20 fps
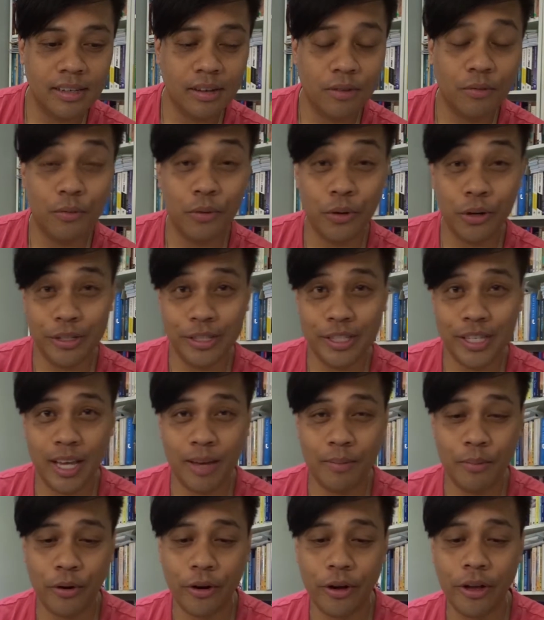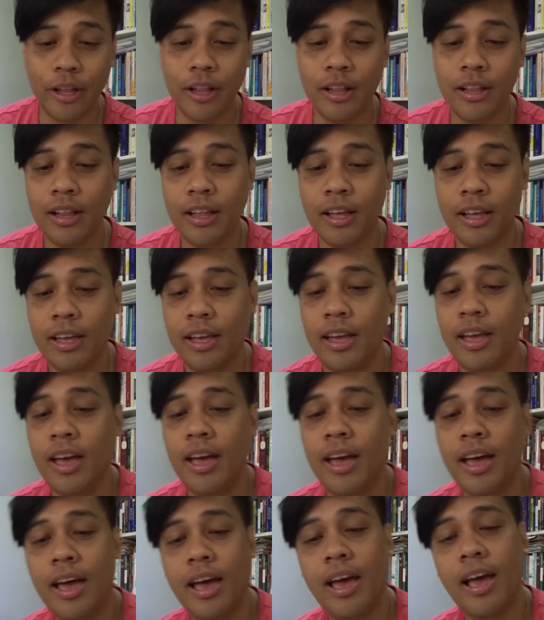rose hip oil,
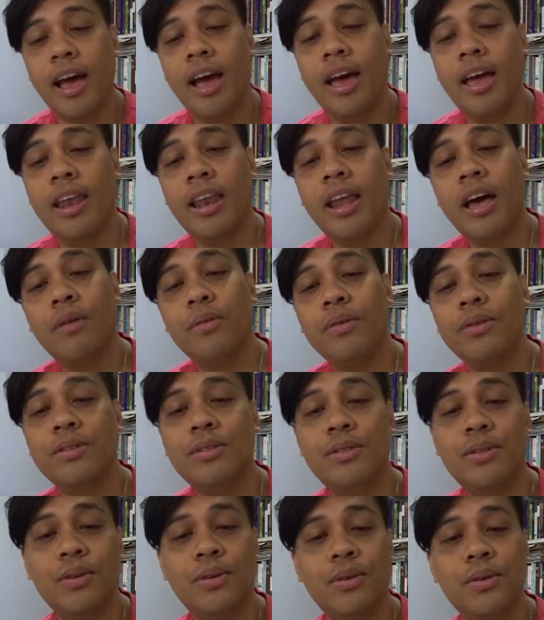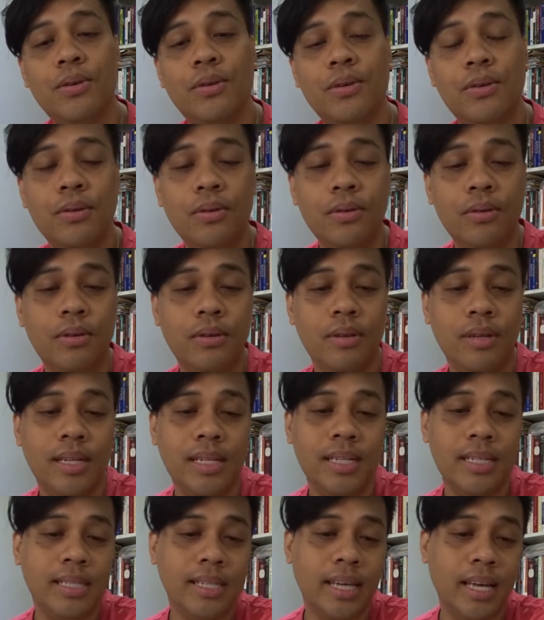and I will do
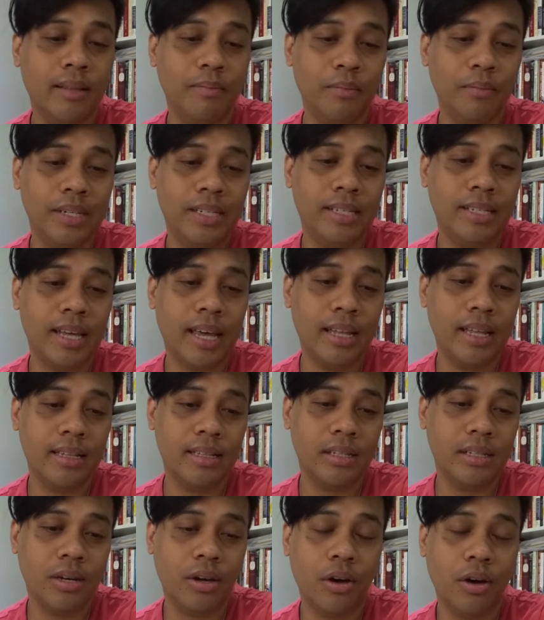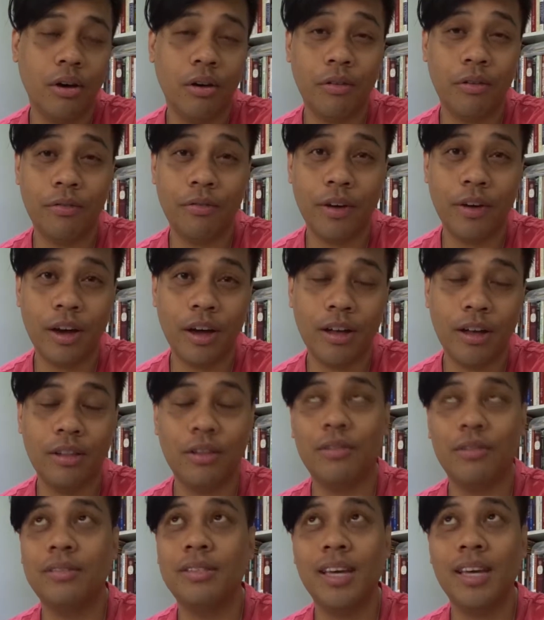10% of
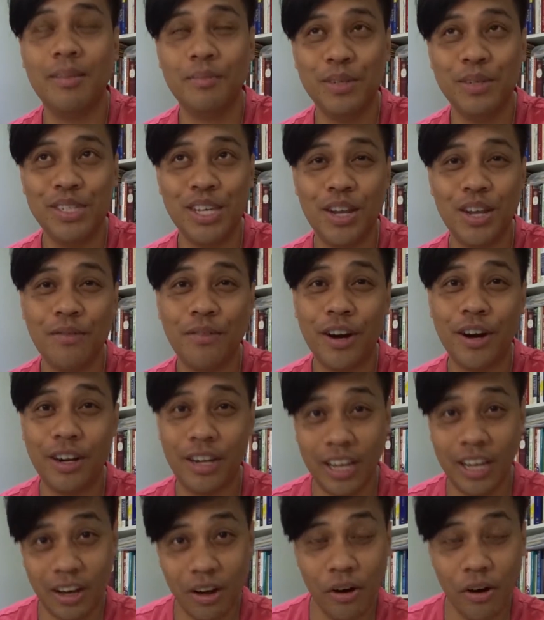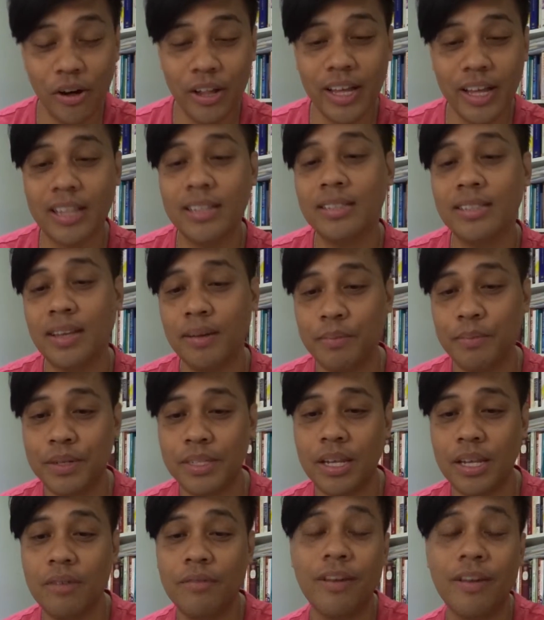arnica oil and 10%
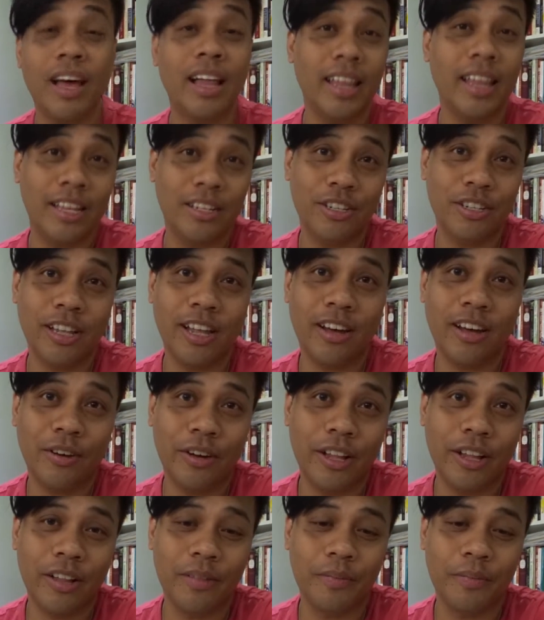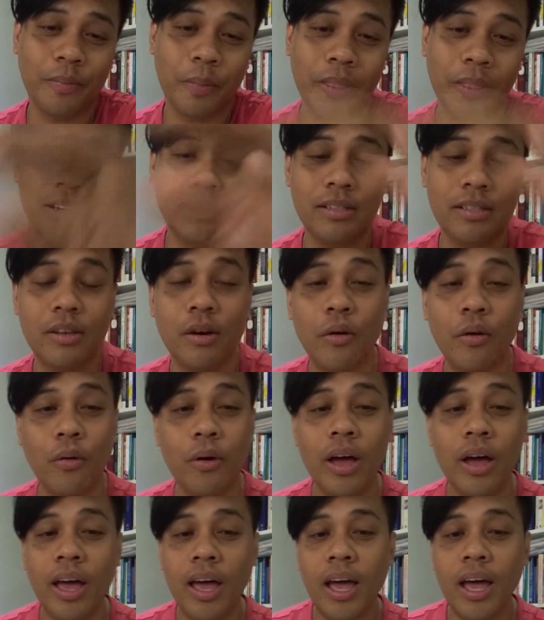of calendula oil. So
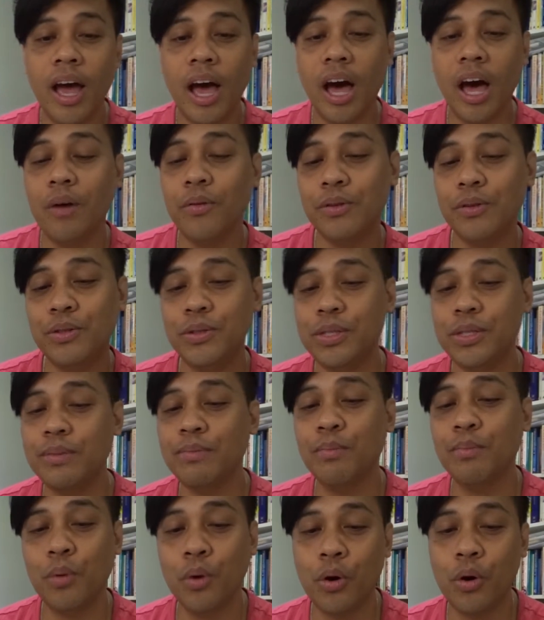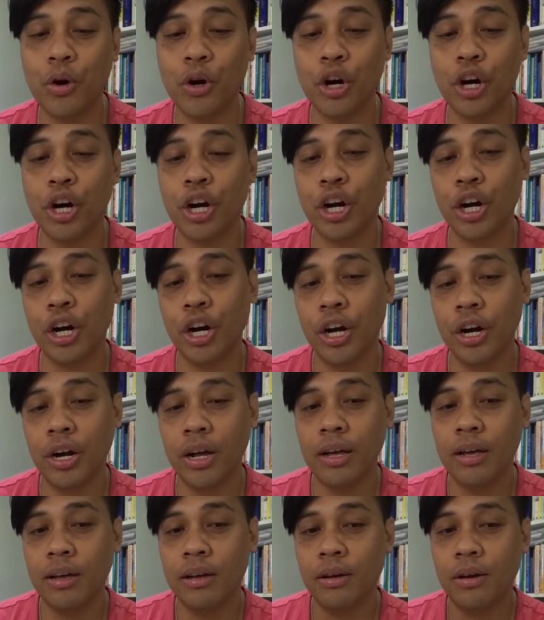I would use more
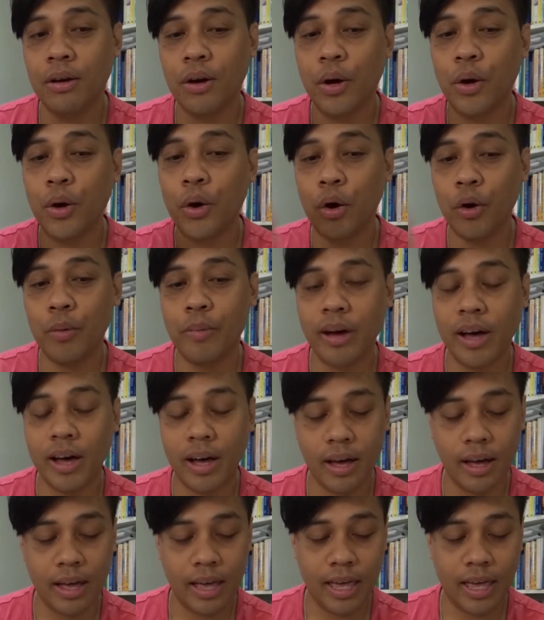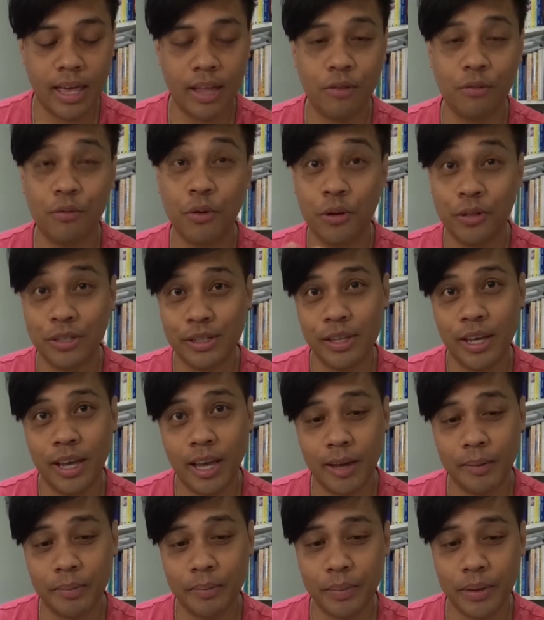jojoba and rose
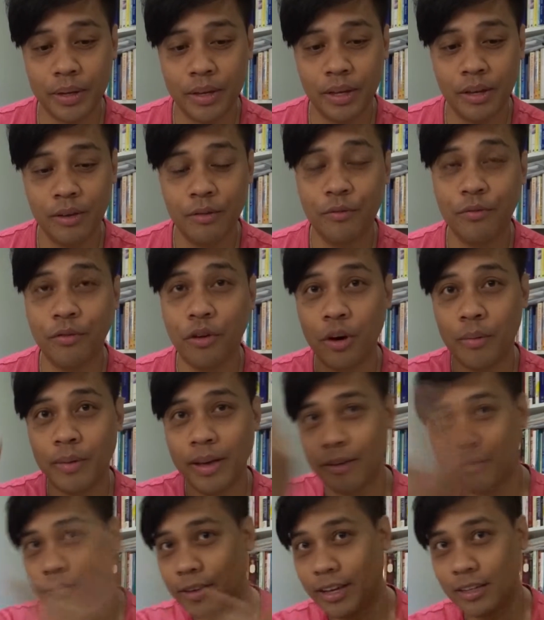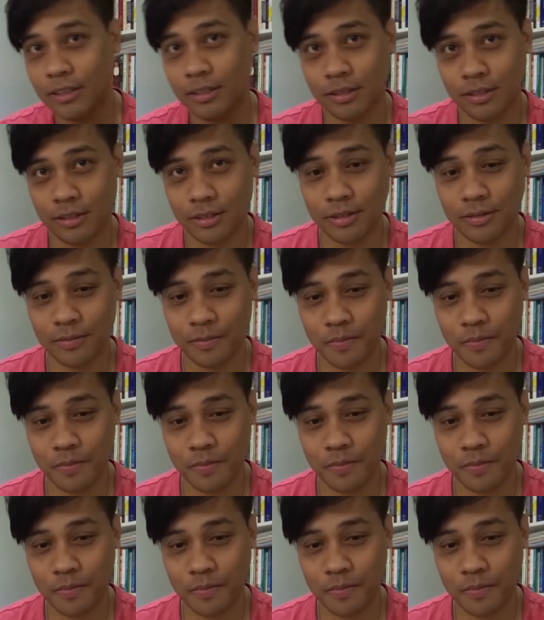hip for my face.